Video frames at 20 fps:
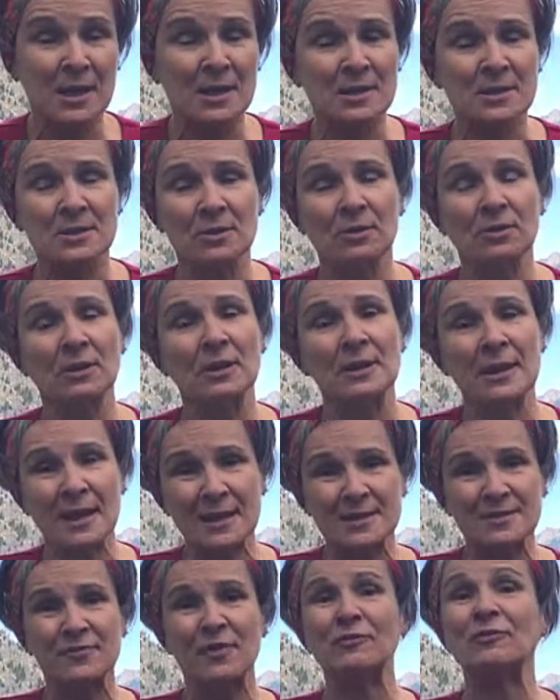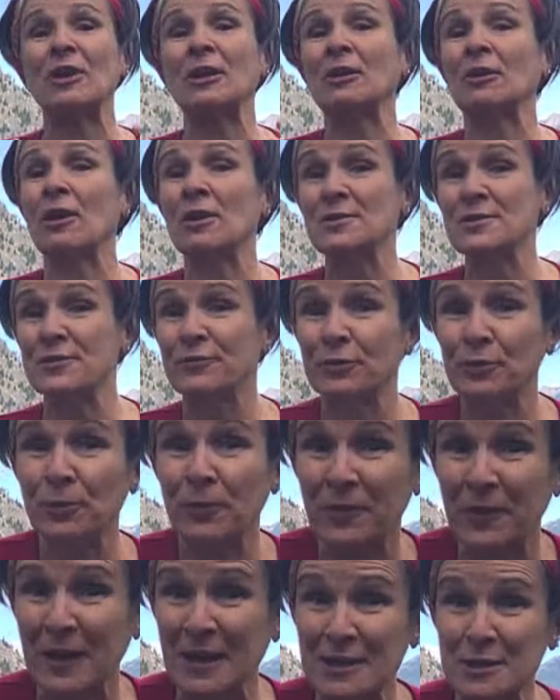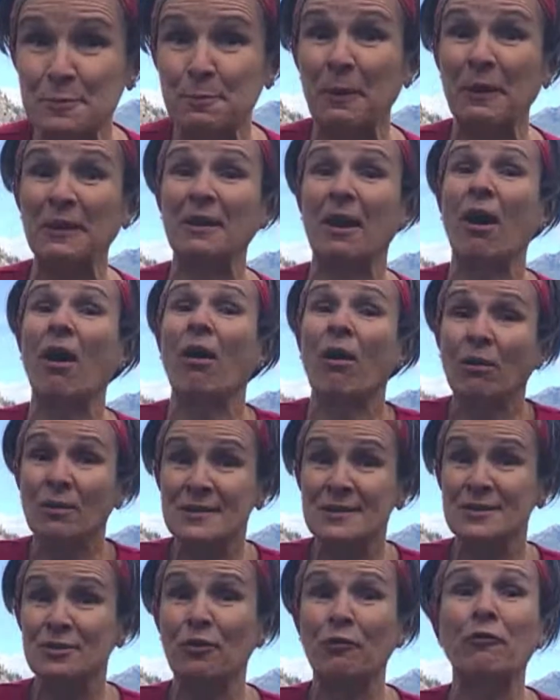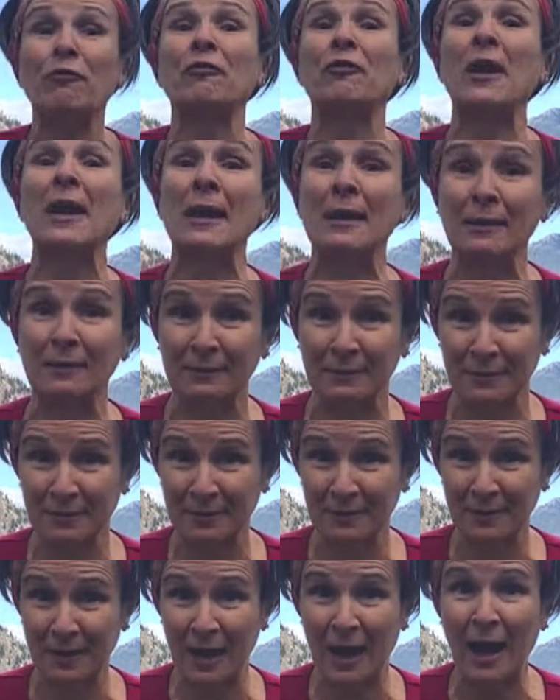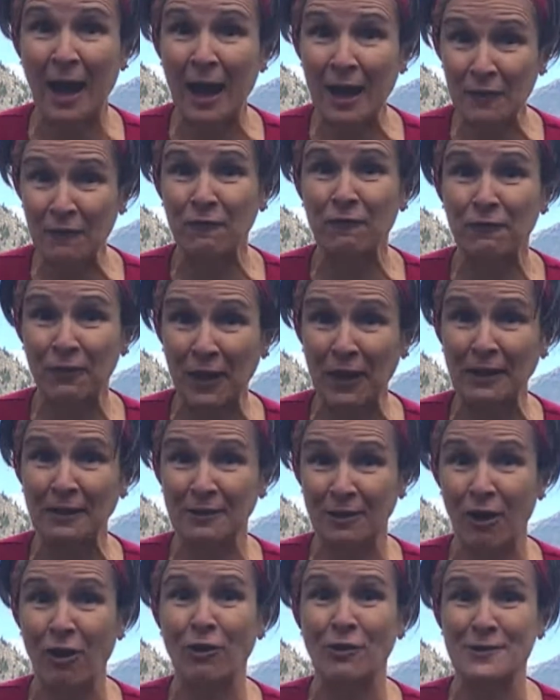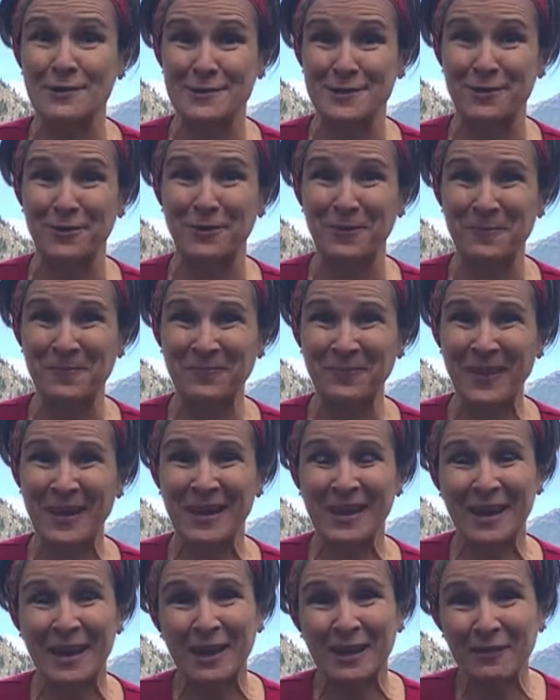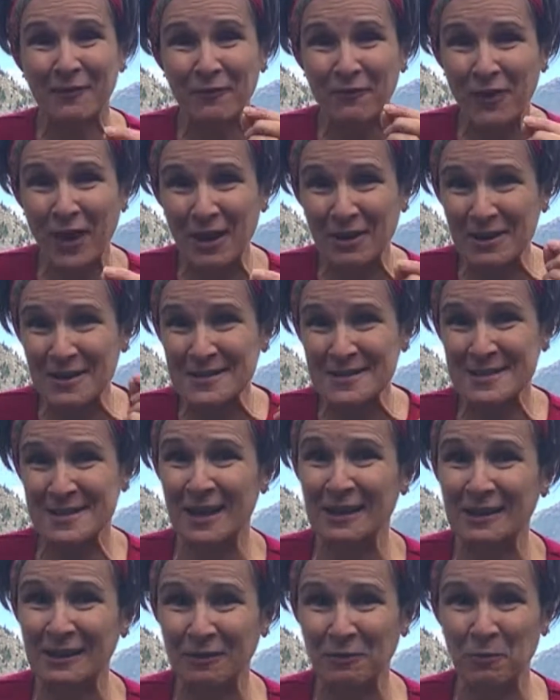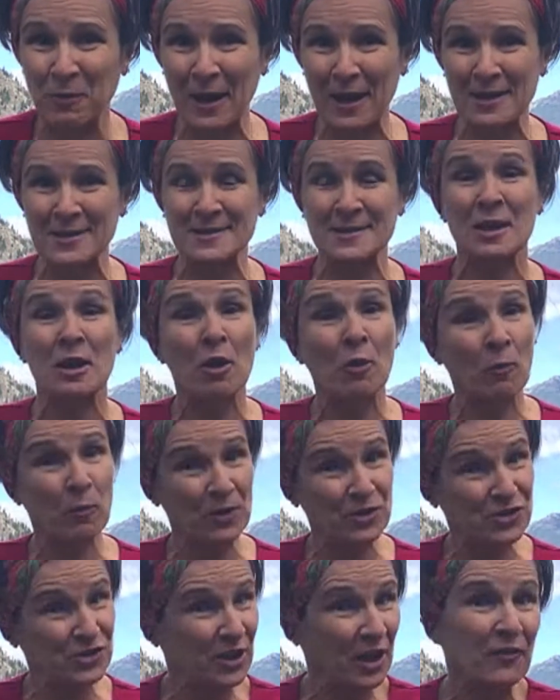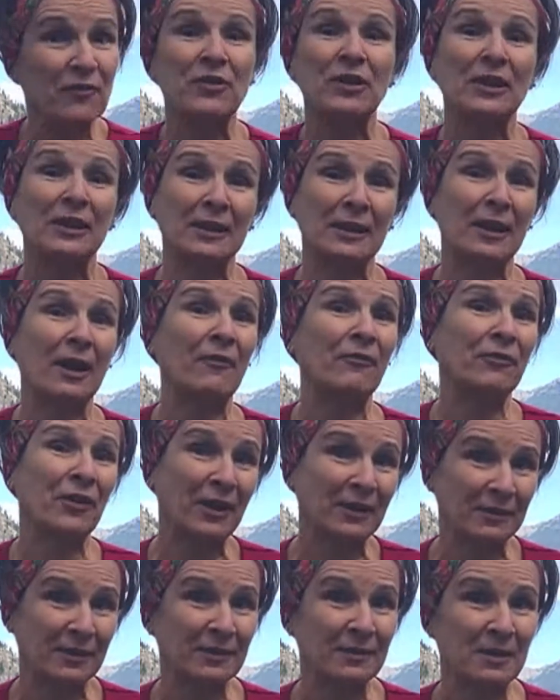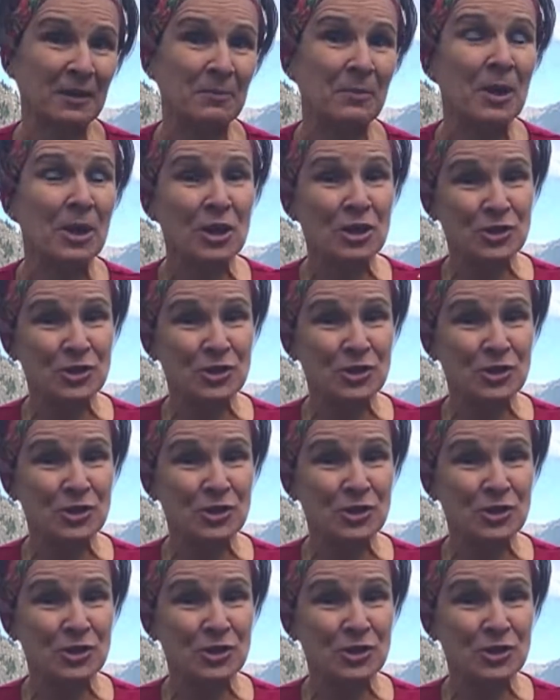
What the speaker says: So yes, we've done lots of good things, but also failed. I failed also in very subtle ways, which definitely affected him.